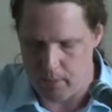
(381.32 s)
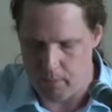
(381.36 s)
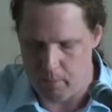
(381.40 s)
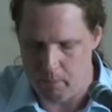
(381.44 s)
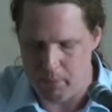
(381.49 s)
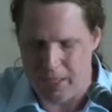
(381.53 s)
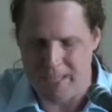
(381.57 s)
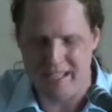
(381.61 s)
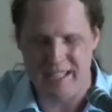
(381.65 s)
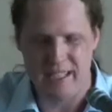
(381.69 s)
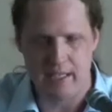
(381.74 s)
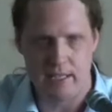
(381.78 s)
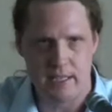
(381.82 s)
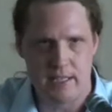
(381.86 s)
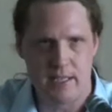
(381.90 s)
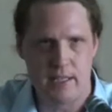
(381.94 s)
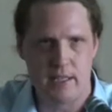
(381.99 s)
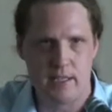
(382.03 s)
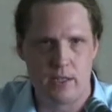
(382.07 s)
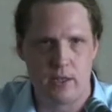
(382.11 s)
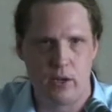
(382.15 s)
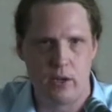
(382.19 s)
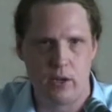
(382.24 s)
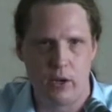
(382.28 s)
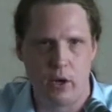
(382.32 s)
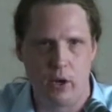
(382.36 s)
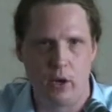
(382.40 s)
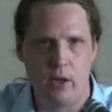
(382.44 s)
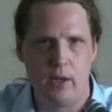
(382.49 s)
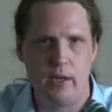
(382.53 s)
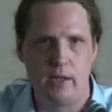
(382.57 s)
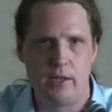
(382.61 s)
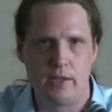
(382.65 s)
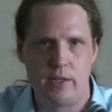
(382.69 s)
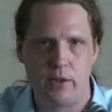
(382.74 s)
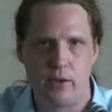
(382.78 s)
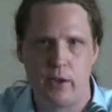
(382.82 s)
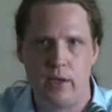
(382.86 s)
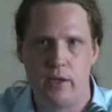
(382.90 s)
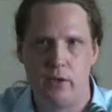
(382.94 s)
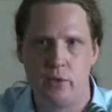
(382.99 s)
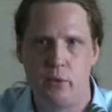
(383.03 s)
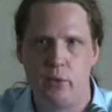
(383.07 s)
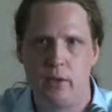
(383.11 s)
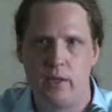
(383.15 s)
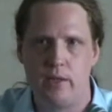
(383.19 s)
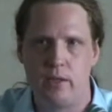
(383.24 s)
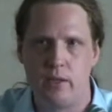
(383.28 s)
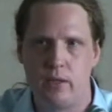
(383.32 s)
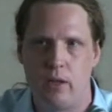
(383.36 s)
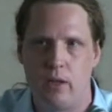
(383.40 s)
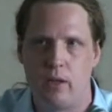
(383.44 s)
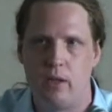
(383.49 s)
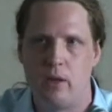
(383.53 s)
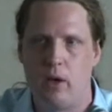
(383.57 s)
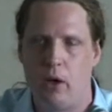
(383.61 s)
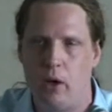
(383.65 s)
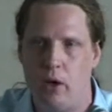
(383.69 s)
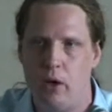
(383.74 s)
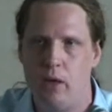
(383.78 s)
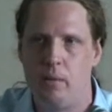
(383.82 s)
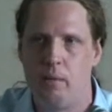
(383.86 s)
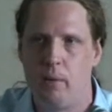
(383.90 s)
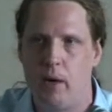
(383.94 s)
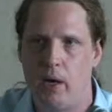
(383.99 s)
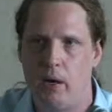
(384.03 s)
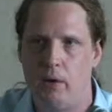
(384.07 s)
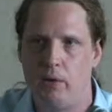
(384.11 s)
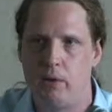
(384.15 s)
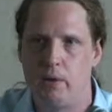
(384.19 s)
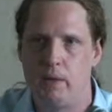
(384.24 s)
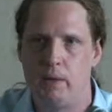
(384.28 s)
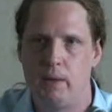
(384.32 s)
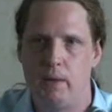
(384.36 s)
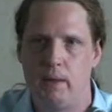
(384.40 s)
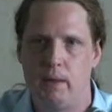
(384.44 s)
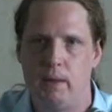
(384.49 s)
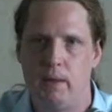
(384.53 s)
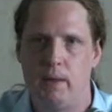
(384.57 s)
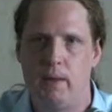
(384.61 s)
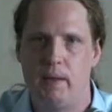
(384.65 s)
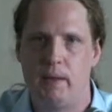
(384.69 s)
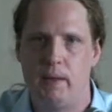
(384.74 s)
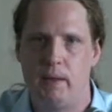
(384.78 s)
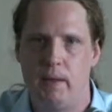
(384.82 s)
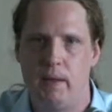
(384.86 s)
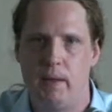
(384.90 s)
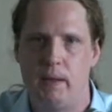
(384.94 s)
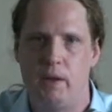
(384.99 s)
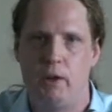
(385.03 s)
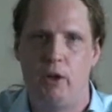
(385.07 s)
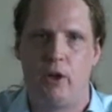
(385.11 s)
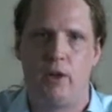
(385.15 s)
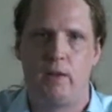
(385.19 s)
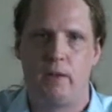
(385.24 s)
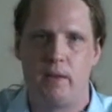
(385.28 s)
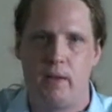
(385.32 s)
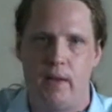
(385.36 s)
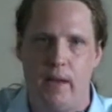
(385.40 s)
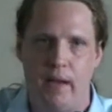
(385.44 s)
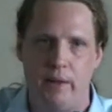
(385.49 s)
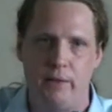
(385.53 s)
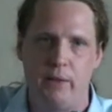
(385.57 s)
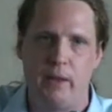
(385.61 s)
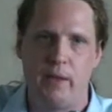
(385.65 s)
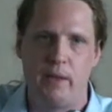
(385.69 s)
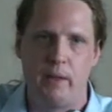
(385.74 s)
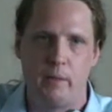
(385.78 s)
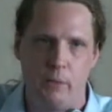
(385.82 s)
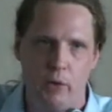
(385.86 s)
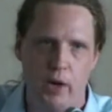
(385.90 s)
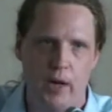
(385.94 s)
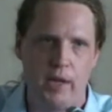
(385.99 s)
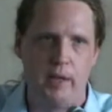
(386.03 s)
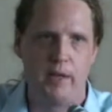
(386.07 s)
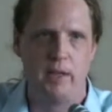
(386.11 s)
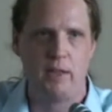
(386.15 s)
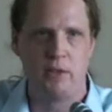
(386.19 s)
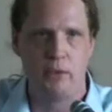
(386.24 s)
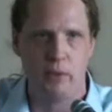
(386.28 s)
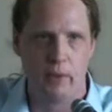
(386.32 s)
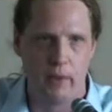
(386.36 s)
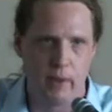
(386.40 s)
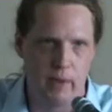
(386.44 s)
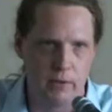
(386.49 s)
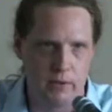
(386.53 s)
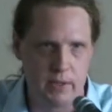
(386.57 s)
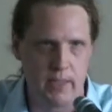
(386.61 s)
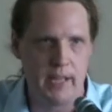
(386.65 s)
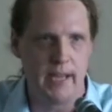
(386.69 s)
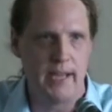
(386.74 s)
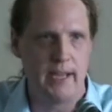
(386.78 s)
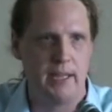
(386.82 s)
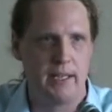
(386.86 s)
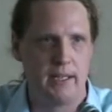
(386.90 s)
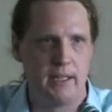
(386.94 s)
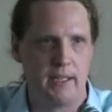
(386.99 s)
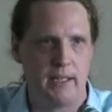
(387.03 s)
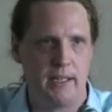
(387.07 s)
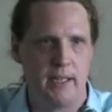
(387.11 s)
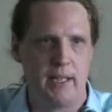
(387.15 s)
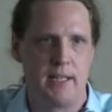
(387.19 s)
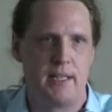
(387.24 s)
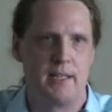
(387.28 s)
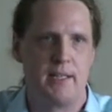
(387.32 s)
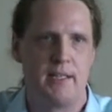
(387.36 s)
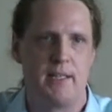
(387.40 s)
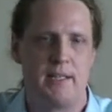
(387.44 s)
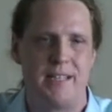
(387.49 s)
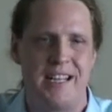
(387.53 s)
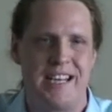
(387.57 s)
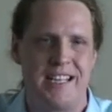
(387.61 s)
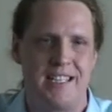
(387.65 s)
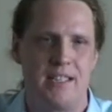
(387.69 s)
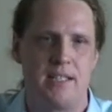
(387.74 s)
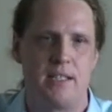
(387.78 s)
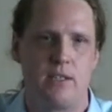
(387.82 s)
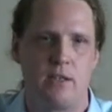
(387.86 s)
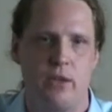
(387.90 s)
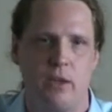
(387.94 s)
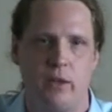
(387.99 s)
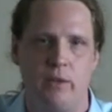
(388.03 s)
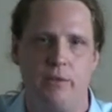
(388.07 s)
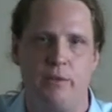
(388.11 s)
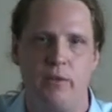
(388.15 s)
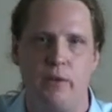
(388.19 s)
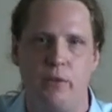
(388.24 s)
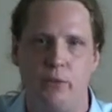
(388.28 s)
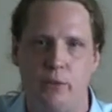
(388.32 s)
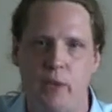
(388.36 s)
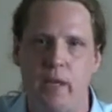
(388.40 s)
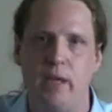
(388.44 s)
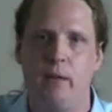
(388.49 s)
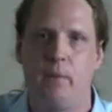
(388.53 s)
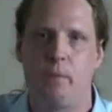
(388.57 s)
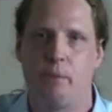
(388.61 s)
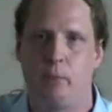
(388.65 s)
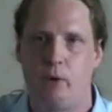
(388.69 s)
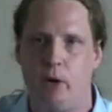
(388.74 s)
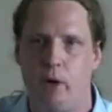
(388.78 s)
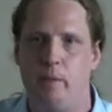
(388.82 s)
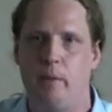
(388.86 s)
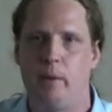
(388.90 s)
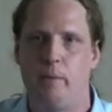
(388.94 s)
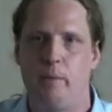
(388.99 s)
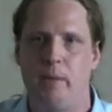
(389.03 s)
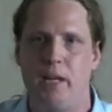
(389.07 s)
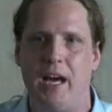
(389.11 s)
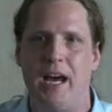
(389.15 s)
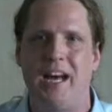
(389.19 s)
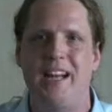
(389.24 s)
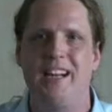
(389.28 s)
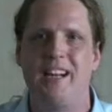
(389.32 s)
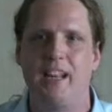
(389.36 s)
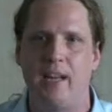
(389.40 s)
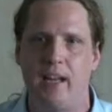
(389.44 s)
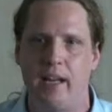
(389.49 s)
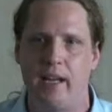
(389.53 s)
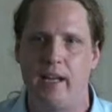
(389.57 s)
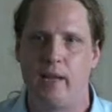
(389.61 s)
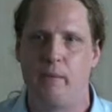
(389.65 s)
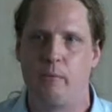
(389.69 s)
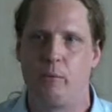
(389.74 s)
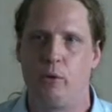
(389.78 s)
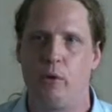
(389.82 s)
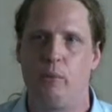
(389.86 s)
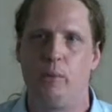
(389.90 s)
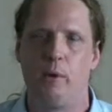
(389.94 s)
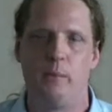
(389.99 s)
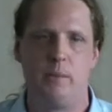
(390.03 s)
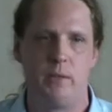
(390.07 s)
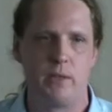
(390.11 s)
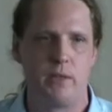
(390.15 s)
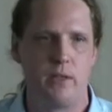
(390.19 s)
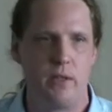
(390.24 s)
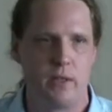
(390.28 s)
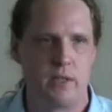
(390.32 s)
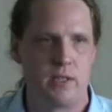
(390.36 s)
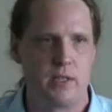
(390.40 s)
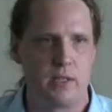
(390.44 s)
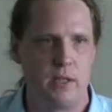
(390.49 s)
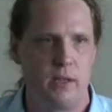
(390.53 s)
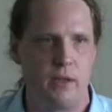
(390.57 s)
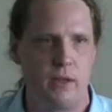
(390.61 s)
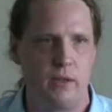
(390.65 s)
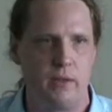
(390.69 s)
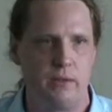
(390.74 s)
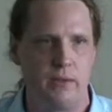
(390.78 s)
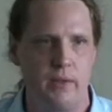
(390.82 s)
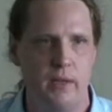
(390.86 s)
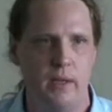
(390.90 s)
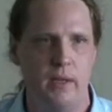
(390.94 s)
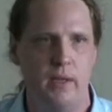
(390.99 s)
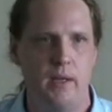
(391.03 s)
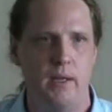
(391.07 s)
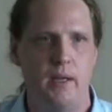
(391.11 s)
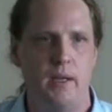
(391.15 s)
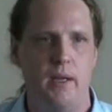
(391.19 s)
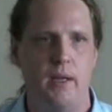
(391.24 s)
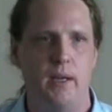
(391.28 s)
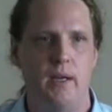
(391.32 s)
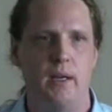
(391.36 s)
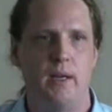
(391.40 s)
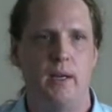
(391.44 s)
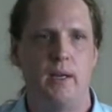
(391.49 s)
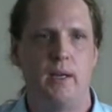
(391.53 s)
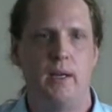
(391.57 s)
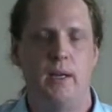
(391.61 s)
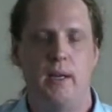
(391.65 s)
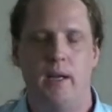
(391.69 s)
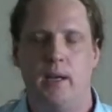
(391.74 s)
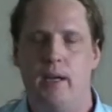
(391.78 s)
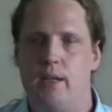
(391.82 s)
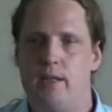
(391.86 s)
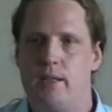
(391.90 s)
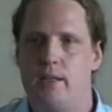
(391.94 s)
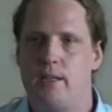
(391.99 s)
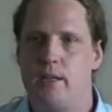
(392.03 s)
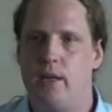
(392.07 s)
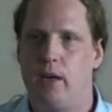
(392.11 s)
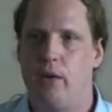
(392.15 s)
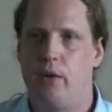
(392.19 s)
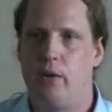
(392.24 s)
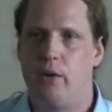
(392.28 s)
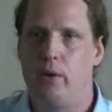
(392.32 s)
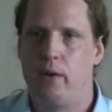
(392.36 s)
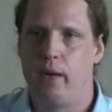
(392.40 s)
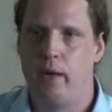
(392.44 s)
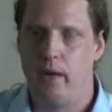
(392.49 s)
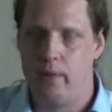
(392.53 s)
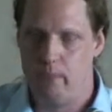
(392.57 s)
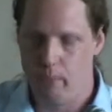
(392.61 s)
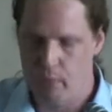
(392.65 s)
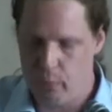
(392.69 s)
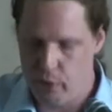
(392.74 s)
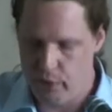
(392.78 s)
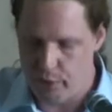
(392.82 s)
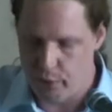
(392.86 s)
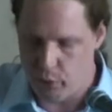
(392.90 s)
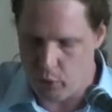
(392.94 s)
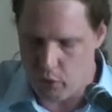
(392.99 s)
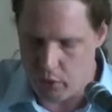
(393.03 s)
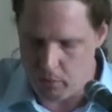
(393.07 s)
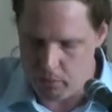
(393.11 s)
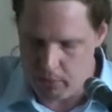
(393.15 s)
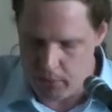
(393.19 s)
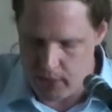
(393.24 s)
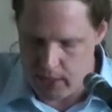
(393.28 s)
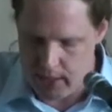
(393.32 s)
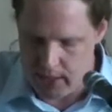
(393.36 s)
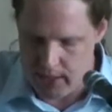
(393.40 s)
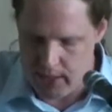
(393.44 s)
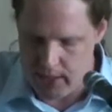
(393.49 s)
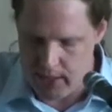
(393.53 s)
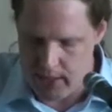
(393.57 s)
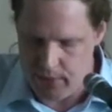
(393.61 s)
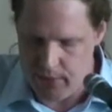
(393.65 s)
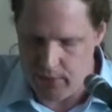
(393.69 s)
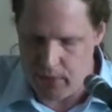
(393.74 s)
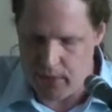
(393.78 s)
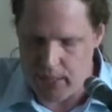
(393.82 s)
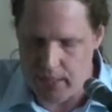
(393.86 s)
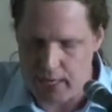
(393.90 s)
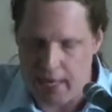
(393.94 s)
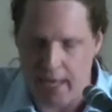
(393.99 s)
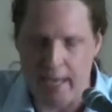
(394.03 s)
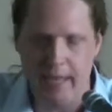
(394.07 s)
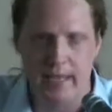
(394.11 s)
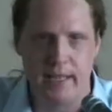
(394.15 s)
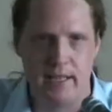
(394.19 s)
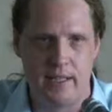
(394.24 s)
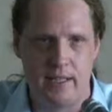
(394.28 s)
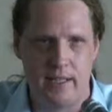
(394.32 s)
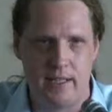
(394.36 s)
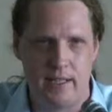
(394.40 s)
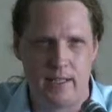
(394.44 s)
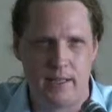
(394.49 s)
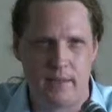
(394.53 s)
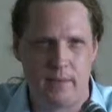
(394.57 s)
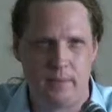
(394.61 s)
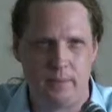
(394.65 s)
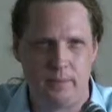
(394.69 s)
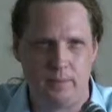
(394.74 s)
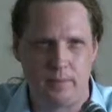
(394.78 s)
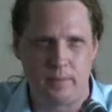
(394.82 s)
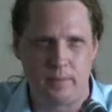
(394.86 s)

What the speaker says: But this is not all that you can do. It's not all about not having them run in 2008. That doesn't solve the real problem. The underlying problem is not solved. So we formed a civil alliance.